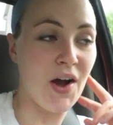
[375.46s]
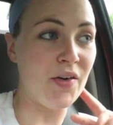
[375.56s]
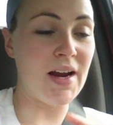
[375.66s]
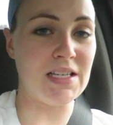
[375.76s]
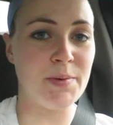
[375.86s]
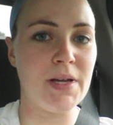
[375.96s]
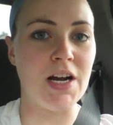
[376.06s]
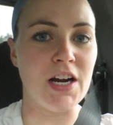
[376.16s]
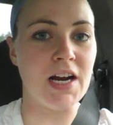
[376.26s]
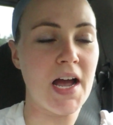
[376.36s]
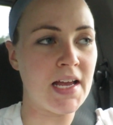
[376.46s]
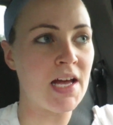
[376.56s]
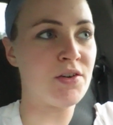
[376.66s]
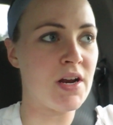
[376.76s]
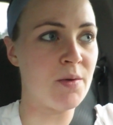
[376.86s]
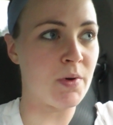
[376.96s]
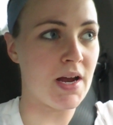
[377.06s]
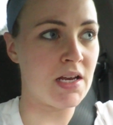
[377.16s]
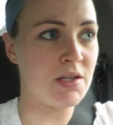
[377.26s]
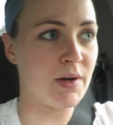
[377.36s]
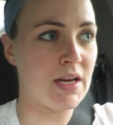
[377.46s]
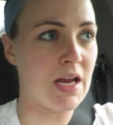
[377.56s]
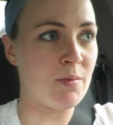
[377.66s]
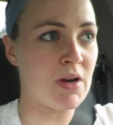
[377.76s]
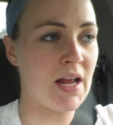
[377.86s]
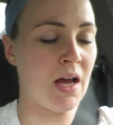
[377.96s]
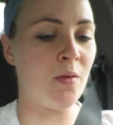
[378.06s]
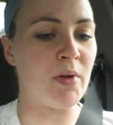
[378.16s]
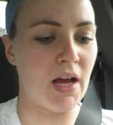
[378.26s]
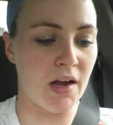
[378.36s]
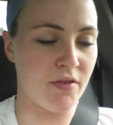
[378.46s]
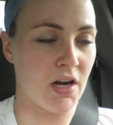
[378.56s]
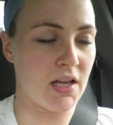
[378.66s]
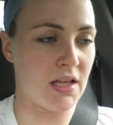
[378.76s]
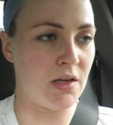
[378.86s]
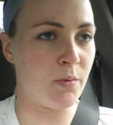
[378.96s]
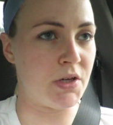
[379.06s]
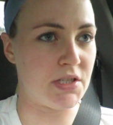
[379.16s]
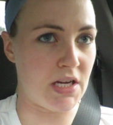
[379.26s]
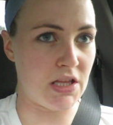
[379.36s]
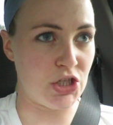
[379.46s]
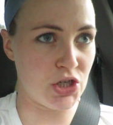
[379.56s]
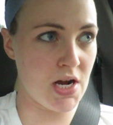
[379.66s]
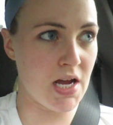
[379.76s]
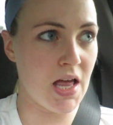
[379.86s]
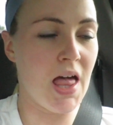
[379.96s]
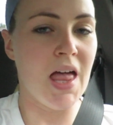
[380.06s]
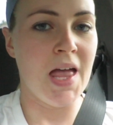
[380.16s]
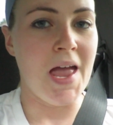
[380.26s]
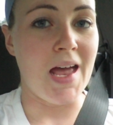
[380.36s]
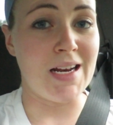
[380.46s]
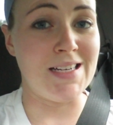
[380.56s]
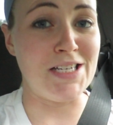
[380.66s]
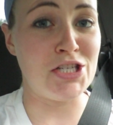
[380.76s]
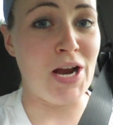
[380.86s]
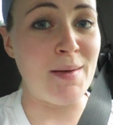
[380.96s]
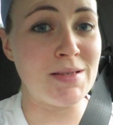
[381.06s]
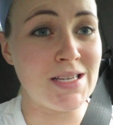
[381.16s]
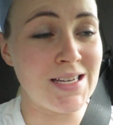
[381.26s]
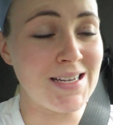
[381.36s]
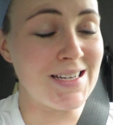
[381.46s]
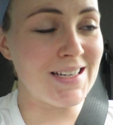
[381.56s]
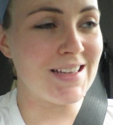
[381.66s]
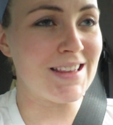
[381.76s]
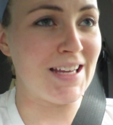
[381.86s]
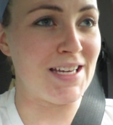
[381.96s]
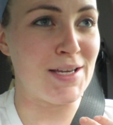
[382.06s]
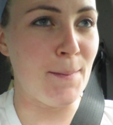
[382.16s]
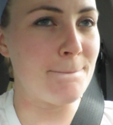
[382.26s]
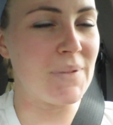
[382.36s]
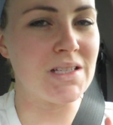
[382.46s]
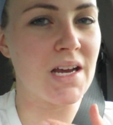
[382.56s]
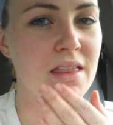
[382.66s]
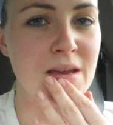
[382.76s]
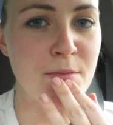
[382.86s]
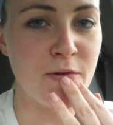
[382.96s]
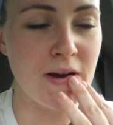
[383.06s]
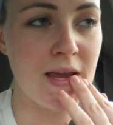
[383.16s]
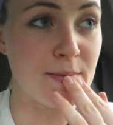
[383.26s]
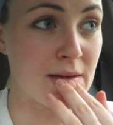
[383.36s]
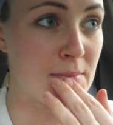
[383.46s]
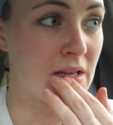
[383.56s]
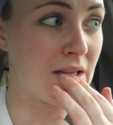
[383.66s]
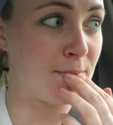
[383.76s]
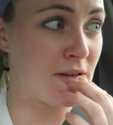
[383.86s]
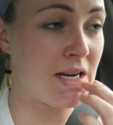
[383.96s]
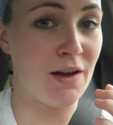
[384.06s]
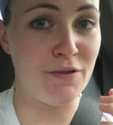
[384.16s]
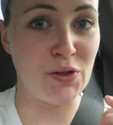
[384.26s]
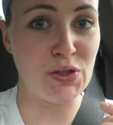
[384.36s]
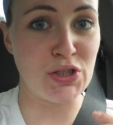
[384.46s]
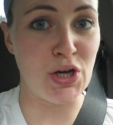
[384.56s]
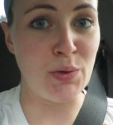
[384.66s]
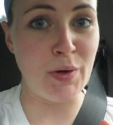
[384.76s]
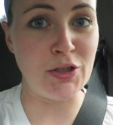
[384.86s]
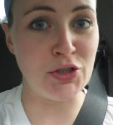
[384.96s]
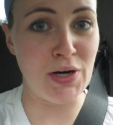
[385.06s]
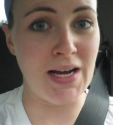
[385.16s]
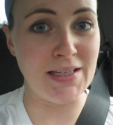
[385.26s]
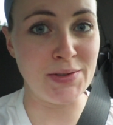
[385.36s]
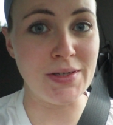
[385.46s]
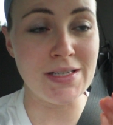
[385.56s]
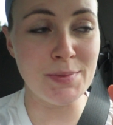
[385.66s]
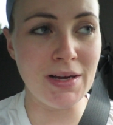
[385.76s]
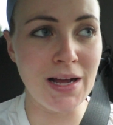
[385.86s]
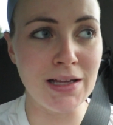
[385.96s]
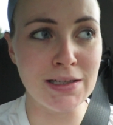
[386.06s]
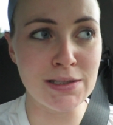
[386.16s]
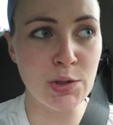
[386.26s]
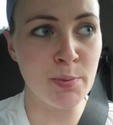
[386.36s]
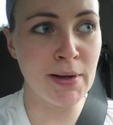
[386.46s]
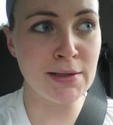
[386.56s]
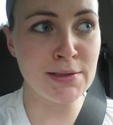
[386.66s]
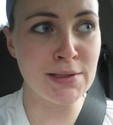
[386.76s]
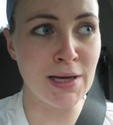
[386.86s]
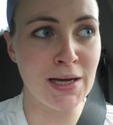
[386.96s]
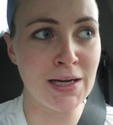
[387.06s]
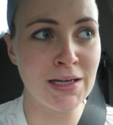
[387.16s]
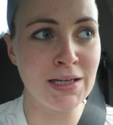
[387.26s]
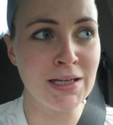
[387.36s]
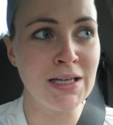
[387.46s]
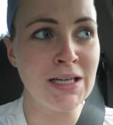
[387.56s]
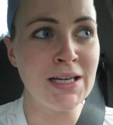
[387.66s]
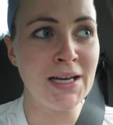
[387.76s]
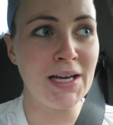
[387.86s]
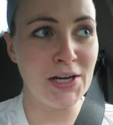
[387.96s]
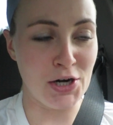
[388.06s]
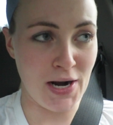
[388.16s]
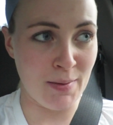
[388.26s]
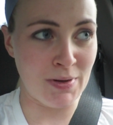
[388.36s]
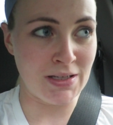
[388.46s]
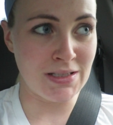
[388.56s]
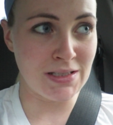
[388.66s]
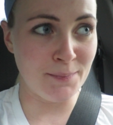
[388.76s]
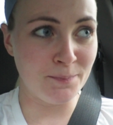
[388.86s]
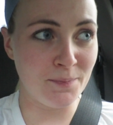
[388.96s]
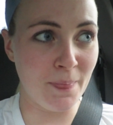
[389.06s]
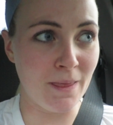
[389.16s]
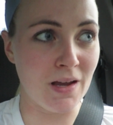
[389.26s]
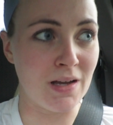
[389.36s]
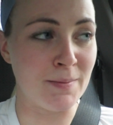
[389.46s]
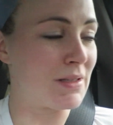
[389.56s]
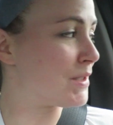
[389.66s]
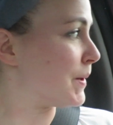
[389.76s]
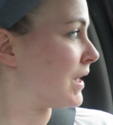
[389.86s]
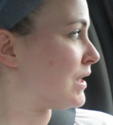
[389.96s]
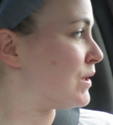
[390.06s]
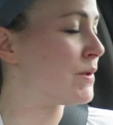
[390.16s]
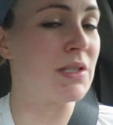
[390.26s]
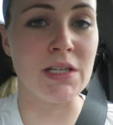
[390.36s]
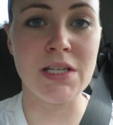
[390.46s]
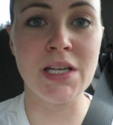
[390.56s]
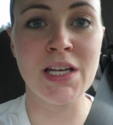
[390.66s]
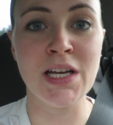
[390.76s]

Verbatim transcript: Alright, we are getting ready. We're headed to our game right now, but I forgot that we were taking the truck, and I need chapstick. Like, it's like a thing before games. Like, my lips right now feel so dry, so I just made Alex go back inside and grab it so I can use it